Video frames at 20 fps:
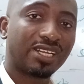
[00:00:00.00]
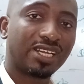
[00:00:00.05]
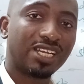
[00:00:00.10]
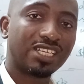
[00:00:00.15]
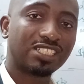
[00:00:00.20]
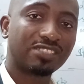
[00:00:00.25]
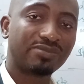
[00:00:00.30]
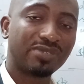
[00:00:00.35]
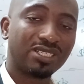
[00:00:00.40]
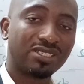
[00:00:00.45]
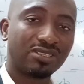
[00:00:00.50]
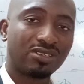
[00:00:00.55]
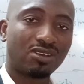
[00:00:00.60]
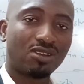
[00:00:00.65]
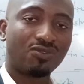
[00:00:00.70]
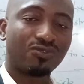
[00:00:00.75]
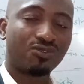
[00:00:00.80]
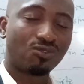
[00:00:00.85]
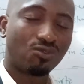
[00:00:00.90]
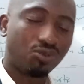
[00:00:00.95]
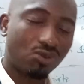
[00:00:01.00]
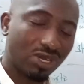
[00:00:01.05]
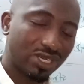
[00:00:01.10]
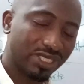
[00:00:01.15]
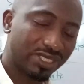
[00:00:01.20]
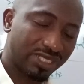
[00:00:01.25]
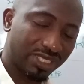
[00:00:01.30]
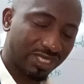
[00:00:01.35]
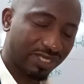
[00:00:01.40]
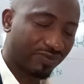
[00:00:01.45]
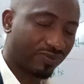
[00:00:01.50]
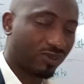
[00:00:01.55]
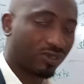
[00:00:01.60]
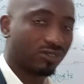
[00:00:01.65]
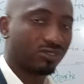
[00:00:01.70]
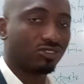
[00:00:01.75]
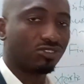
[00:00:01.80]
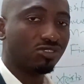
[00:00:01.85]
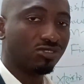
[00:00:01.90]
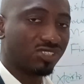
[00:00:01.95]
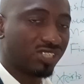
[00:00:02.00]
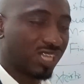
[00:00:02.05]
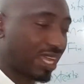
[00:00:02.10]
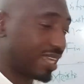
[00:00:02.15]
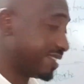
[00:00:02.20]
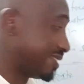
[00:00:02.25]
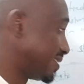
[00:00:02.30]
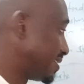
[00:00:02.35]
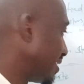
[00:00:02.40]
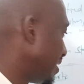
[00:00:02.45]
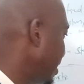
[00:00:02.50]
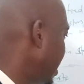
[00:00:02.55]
as being of quality for users,